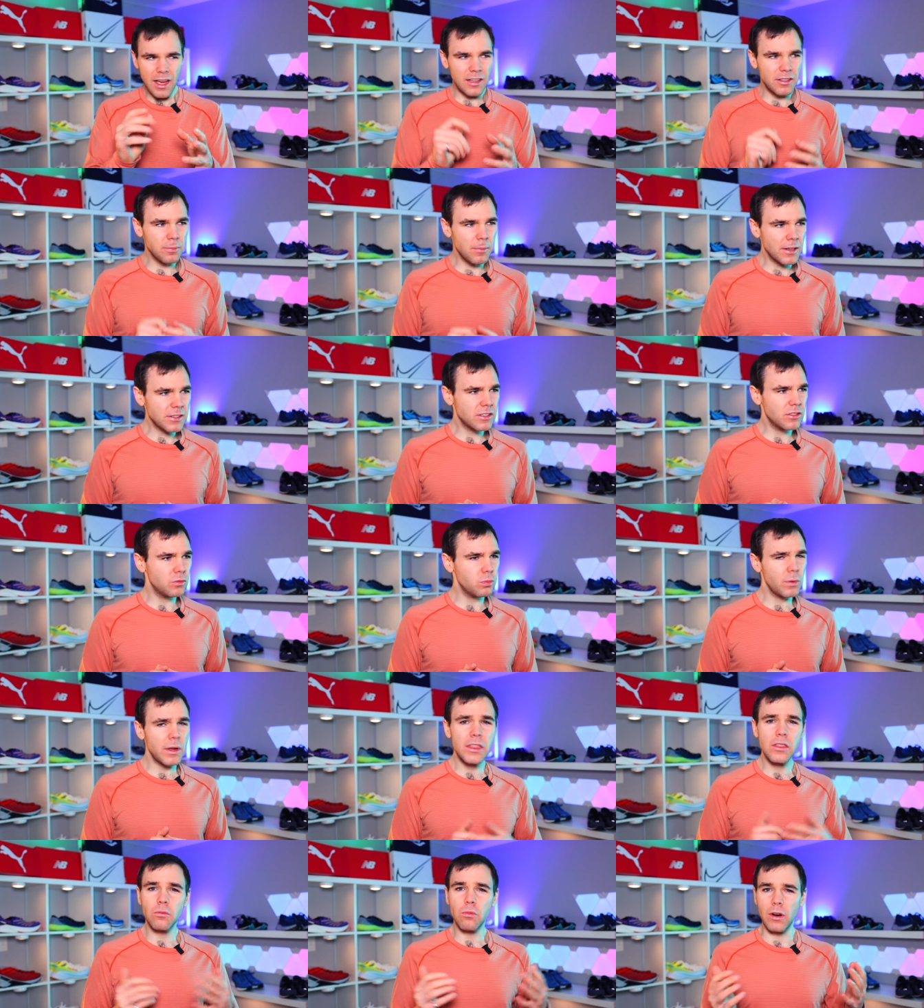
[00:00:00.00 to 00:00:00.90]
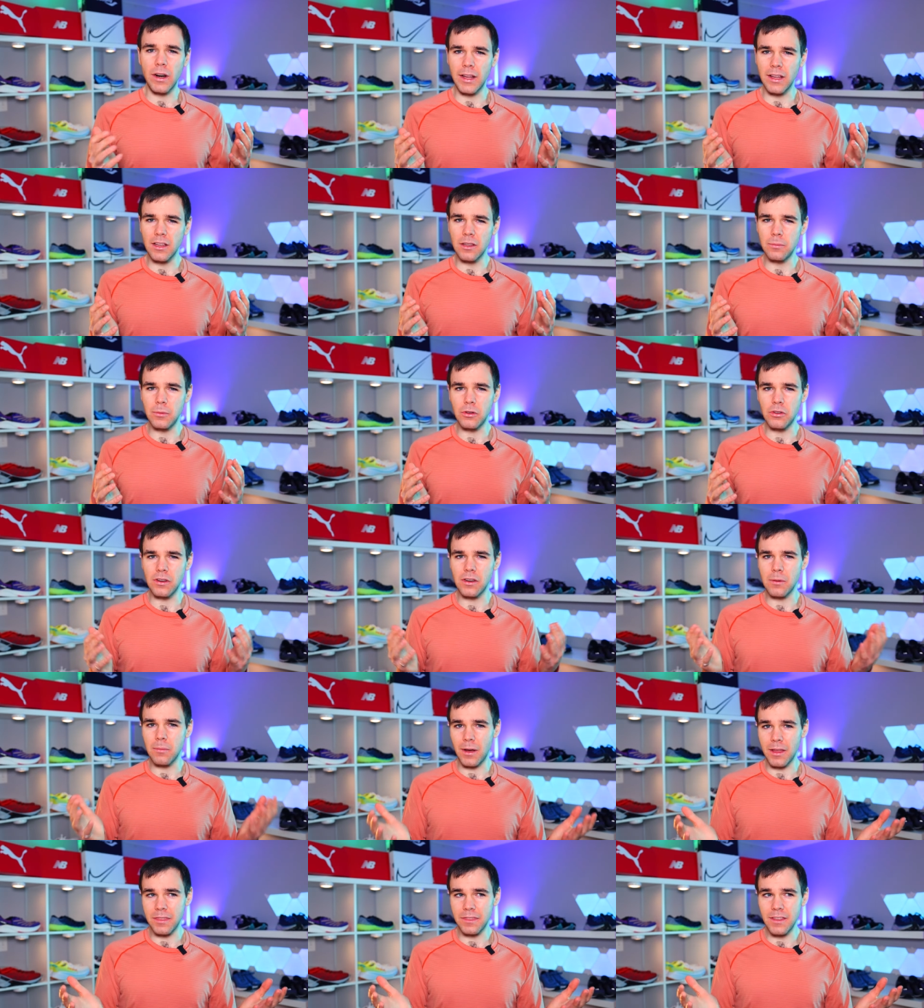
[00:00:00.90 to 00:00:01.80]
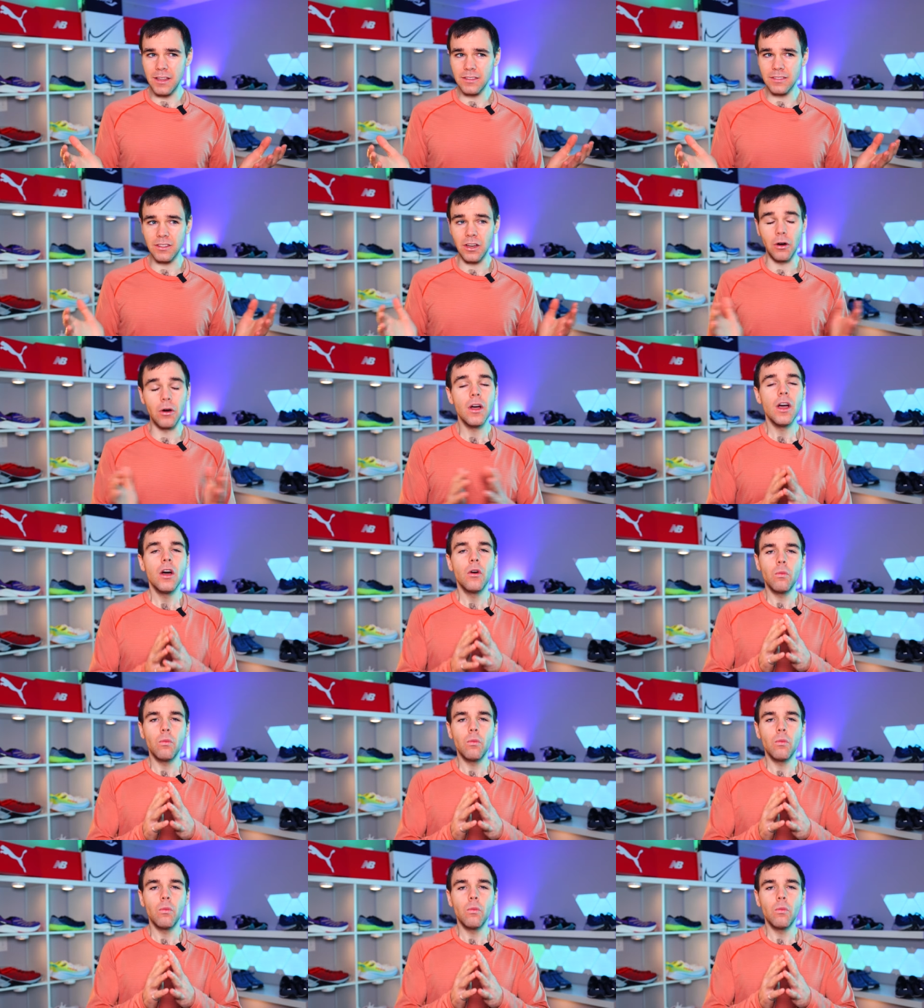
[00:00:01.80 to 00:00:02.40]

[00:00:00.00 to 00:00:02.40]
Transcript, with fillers: as much as we in the running community might think so.